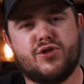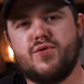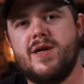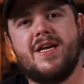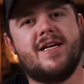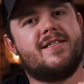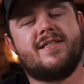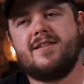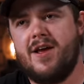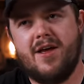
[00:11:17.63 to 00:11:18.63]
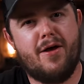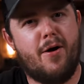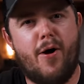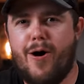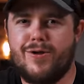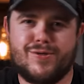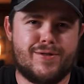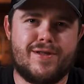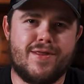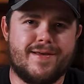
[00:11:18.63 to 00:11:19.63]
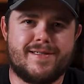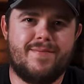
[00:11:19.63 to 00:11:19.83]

trinkets all sorts of things.